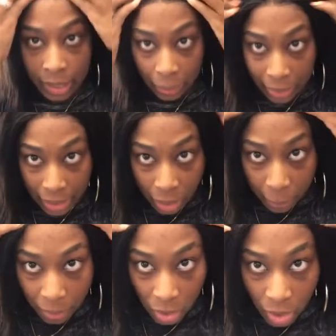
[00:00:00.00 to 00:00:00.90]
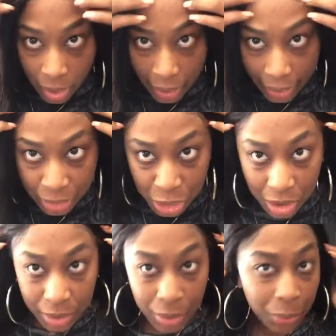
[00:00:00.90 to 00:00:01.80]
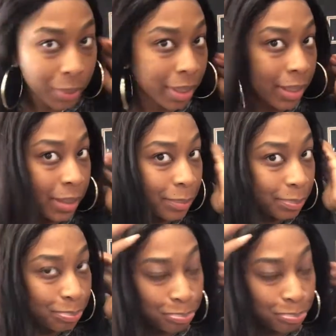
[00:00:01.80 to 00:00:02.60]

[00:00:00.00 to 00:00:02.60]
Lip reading: Now we got a little part action, okay?